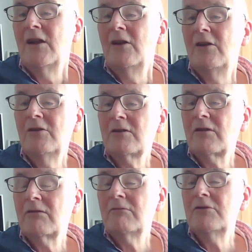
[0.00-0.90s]
Look
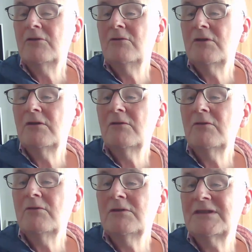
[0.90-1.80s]
through
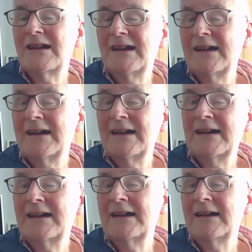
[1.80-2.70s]
those
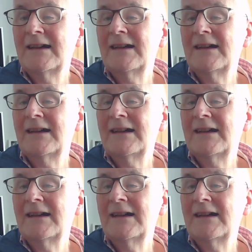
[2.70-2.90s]
eyes